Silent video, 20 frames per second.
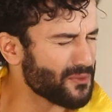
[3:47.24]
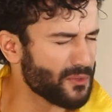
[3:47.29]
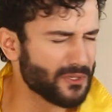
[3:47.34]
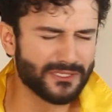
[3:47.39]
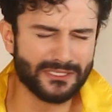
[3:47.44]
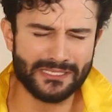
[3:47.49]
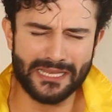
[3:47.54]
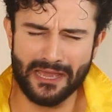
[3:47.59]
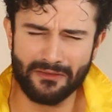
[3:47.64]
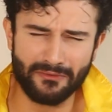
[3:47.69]
There
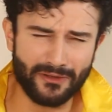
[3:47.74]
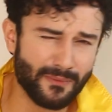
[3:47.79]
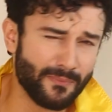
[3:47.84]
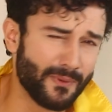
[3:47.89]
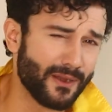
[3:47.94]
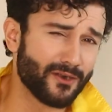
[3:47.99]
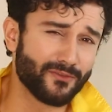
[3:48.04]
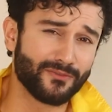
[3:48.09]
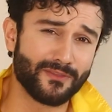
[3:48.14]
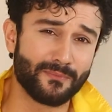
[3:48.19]
was never a
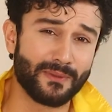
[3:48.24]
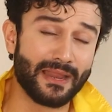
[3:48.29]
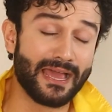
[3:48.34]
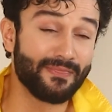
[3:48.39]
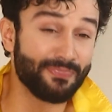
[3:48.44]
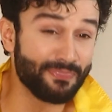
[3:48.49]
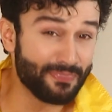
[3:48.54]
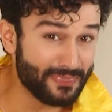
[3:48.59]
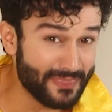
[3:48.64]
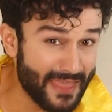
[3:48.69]
part of the
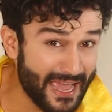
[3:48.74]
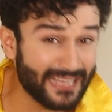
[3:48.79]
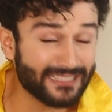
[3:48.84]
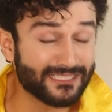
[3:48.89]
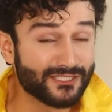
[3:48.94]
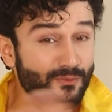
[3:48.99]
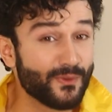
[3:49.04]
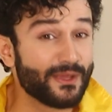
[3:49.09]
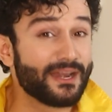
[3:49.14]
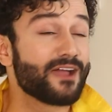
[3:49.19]
plan.
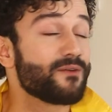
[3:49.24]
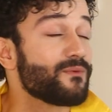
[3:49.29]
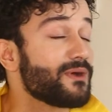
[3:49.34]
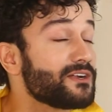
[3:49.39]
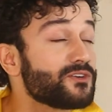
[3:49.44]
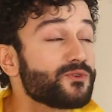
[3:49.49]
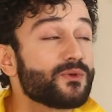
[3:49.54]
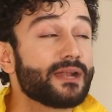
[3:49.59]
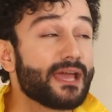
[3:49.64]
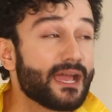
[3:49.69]
That's when I
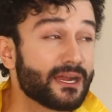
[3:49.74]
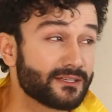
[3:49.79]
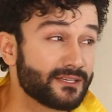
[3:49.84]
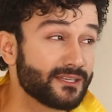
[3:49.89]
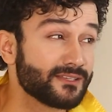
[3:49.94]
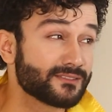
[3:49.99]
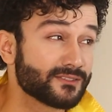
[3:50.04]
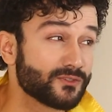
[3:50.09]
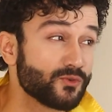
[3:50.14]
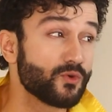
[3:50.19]
went to an
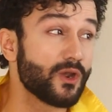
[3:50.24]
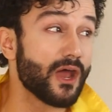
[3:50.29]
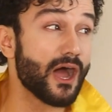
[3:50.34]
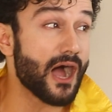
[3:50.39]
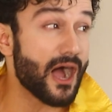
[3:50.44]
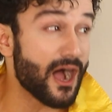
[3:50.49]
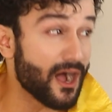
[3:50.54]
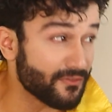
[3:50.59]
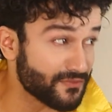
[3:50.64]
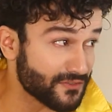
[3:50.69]
acting school
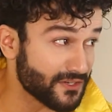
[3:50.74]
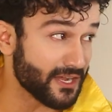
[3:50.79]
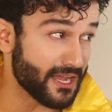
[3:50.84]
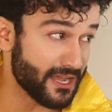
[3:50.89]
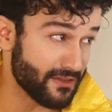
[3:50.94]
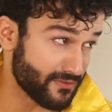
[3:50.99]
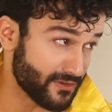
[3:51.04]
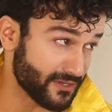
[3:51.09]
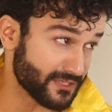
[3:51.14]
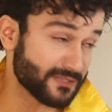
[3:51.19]
after
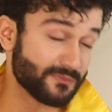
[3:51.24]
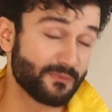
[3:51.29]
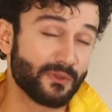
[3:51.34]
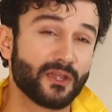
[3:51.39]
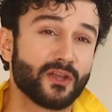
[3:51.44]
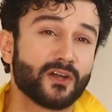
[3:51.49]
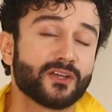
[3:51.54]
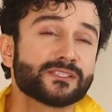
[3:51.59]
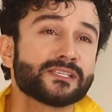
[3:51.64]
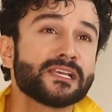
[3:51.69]
Everest
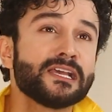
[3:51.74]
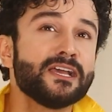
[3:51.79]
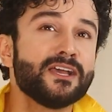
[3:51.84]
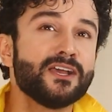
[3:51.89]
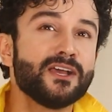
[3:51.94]
because